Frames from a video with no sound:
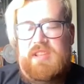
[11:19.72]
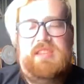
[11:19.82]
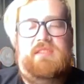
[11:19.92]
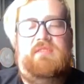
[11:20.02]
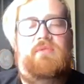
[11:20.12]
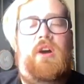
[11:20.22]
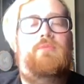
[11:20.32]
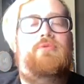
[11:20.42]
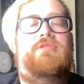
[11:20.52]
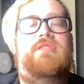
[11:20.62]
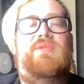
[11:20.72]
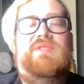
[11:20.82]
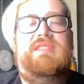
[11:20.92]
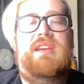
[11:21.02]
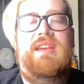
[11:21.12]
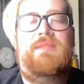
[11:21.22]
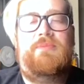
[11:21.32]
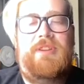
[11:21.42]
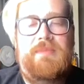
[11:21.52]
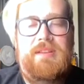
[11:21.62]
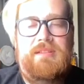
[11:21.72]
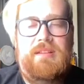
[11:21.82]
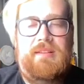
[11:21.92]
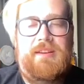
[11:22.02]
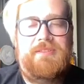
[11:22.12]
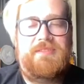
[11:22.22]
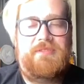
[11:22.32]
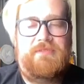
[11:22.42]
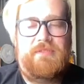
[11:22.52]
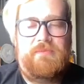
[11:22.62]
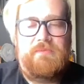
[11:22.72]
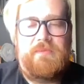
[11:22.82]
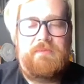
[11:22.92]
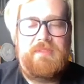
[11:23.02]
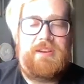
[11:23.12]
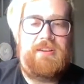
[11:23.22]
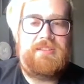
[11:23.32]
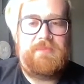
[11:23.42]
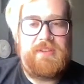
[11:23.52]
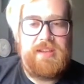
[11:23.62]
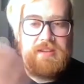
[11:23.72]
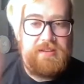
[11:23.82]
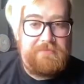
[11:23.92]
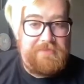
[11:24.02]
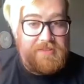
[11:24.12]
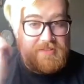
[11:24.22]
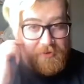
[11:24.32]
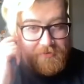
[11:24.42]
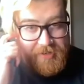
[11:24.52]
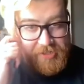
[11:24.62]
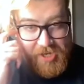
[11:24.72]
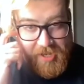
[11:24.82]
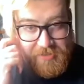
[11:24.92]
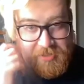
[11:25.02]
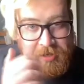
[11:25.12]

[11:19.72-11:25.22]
the wrong word to use is dated, but I mean a lot of the stuff that we probably talked about in it is totally changed.